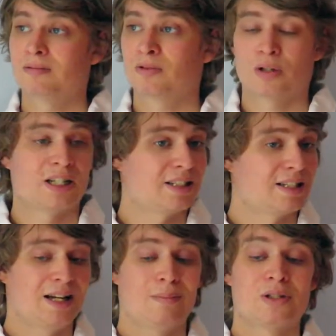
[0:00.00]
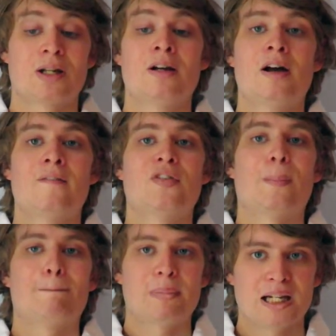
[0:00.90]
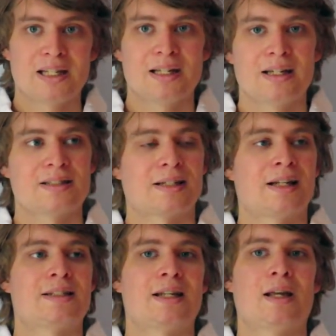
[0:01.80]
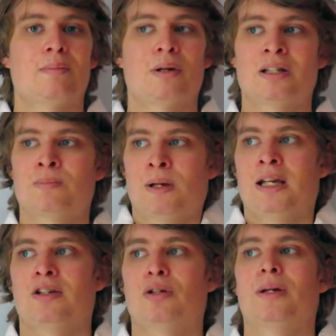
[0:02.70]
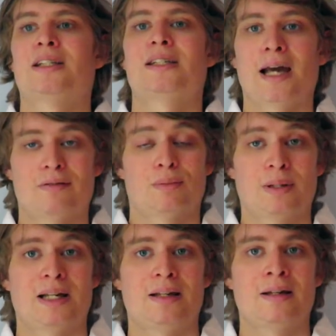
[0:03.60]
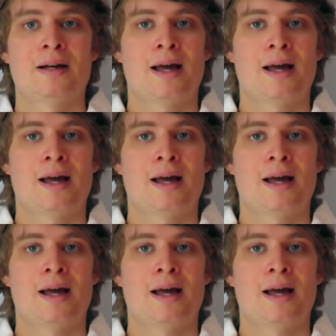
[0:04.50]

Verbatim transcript: cricket teams for many years, and their team has been doing terribly